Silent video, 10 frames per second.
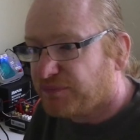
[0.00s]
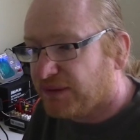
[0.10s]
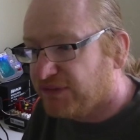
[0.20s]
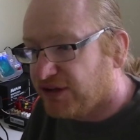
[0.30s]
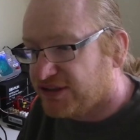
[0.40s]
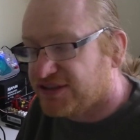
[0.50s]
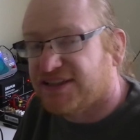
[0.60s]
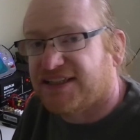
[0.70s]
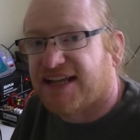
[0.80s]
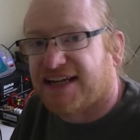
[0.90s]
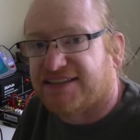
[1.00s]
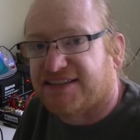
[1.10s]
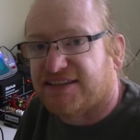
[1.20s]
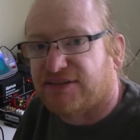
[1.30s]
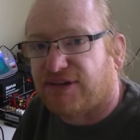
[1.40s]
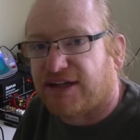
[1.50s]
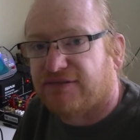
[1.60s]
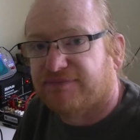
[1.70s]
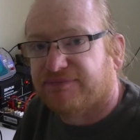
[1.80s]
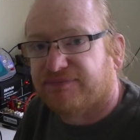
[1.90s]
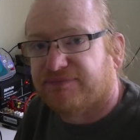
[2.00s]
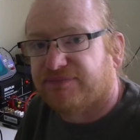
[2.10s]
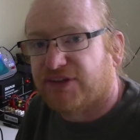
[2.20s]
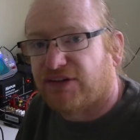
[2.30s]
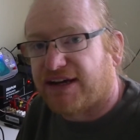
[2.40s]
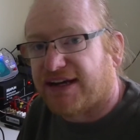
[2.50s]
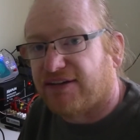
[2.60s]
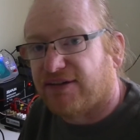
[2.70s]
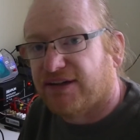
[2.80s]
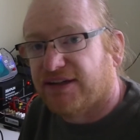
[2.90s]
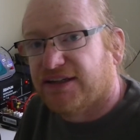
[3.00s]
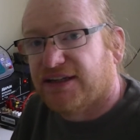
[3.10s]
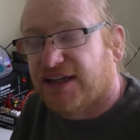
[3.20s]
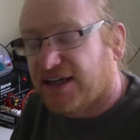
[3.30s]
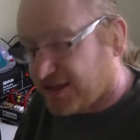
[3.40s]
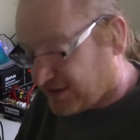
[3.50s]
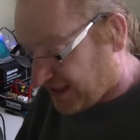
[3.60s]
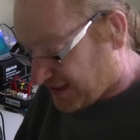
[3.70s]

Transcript: going to need that in a little while. Not right now though. Okay,